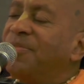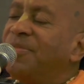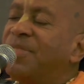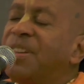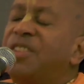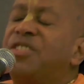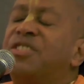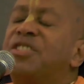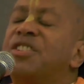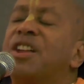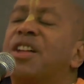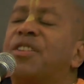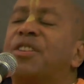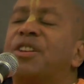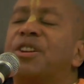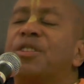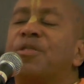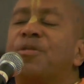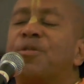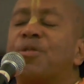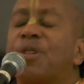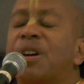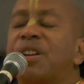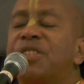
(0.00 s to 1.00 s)
There's
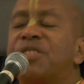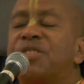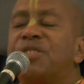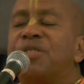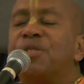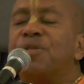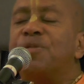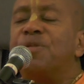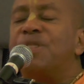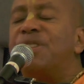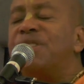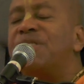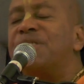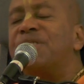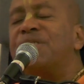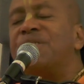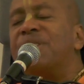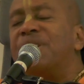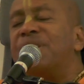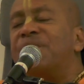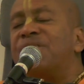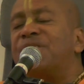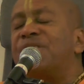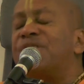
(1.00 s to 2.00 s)
nothing for us to feel
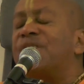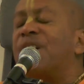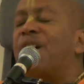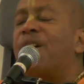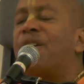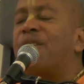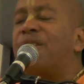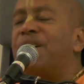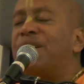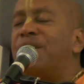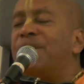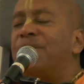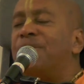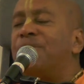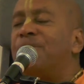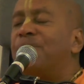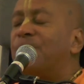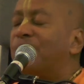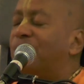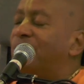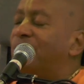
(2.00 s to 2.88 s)
sorry for